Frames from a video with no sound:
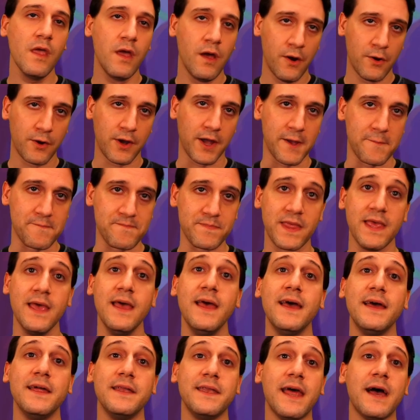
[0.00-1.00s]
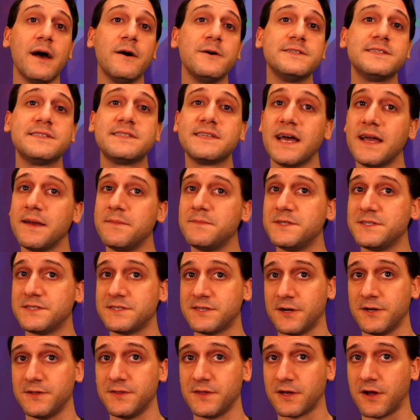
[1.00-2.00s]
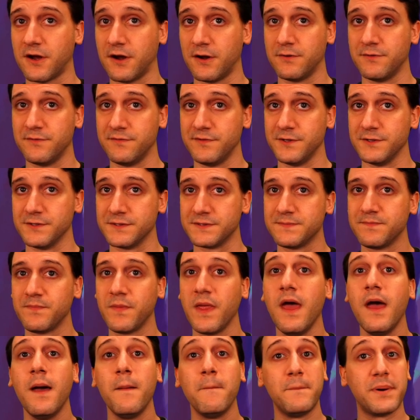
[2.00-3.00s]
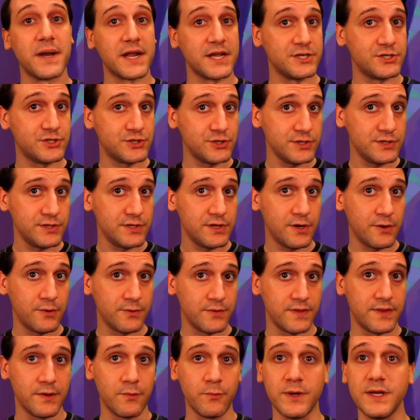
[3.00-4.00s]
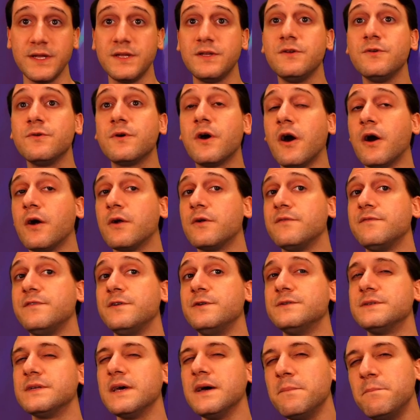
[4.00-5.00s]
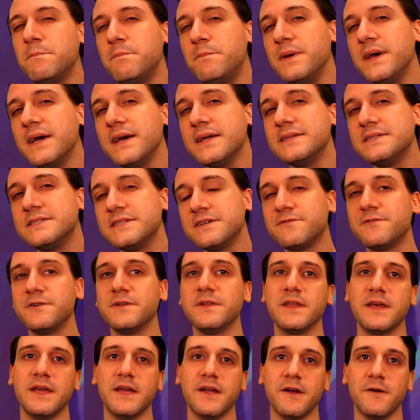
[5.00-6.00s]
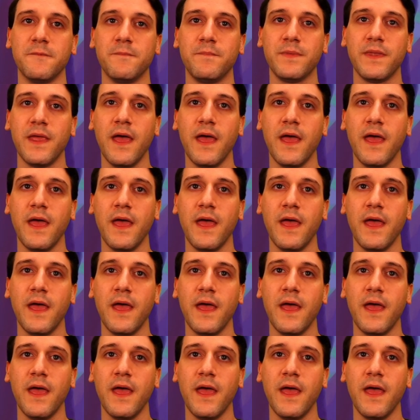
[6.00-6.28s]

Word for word: Okay, now it's time to start the card reviews, but I should note that we do card reviews a bit differently here.